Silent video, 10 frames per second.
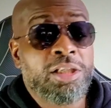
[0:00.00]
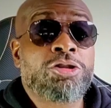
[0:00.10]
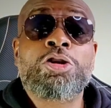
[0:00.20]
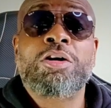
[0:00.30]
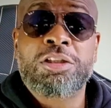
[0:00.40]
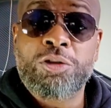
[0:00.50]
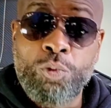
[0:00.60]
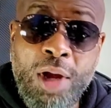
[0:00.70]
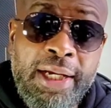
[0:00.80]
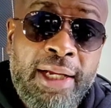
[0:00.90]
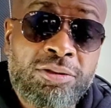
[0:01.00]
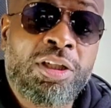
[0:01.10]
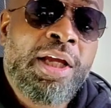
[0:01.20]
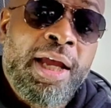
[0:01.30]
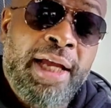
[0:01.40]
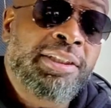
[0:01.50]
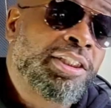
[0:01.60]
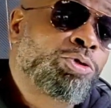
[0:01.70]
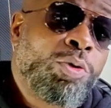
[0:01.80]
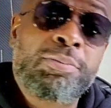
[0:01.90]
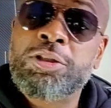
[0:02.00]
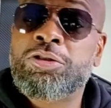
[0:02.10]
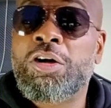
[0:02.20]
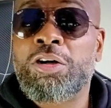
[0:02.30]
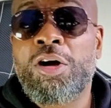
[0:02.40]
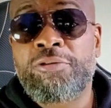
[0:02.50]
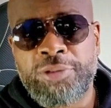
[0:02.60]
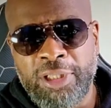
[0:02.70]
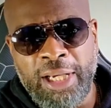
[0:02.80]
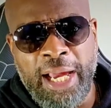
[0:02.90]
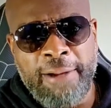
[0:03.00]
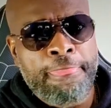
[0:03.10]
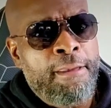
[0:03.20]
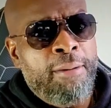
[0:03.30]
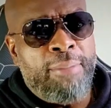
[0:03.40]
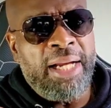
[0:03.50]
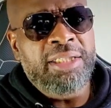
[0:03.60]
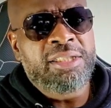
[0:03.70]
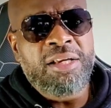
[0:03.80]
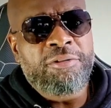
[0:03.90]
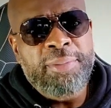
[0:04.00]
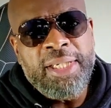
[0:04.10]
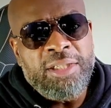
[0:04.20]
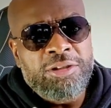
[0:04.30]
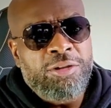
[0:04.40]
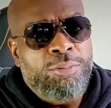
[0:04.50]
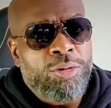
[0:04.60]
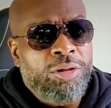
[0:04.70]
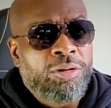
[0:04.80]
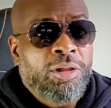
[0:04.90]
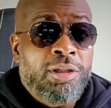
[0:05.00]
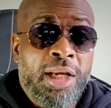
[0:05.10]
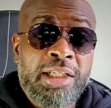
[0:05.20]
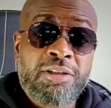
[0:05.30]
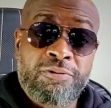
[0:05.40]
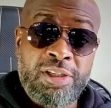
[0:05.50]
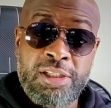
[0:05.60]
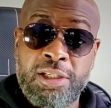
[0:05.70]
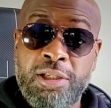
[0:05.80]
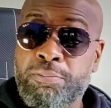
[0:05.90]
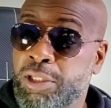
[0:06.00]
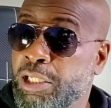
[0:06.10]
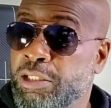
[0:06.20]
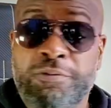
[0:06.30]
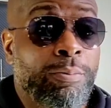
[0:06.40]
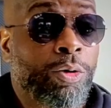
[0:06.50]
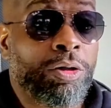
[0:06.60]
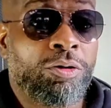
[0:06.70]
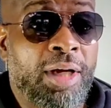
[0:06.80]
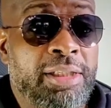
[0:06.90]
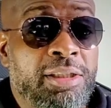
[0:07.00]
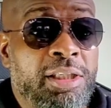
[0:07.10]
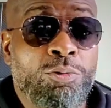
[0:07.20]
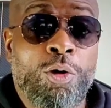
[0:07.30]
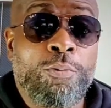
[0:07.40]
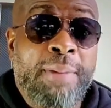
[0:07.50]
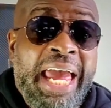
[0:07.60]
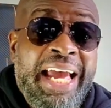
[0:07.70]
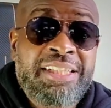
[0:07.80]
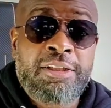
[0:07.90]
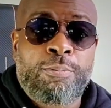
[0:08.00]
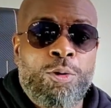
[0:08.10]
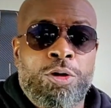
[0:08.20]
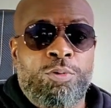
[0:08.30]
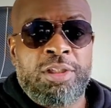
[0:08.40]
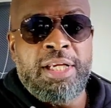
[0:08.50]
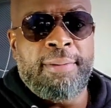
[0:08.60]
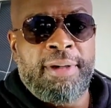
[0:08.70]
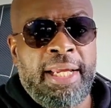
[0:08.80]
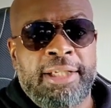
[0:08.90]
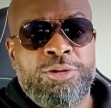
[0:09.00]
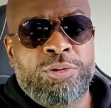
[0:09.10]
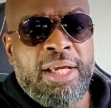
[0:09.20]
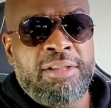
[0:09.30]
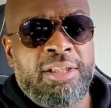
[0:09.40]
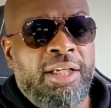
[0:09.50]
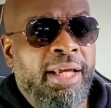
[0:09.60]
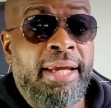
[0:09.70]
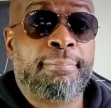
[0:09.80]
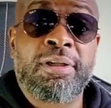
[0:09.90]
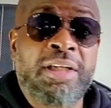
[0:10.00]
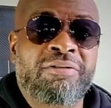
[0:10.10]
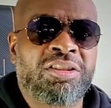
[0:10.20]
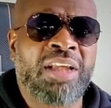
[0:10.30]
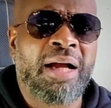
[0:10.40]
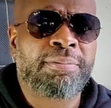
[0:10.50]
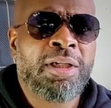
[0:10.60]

It starts at the White House, as this woman started off with the lie. Biden has never been down to the border, not to visit it because of the border crisis. He rode past the border one time in like 2008, but never stopped.